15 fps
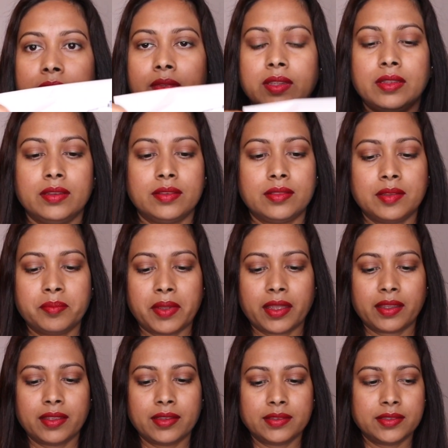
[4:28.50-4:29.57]
Here's the
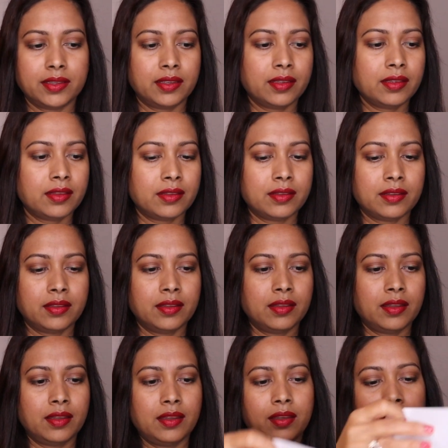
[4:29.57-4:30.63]
packaging.
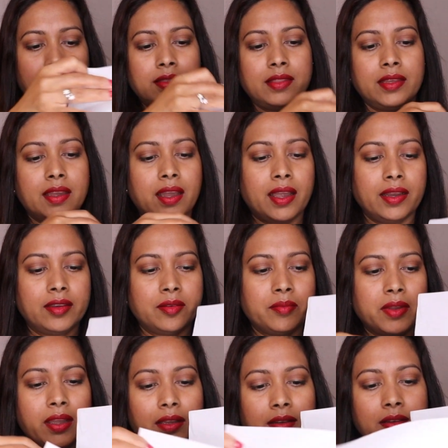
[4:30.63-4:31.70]
The item
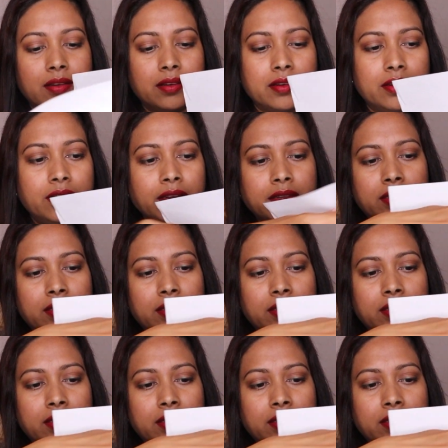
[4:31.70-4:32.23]
I got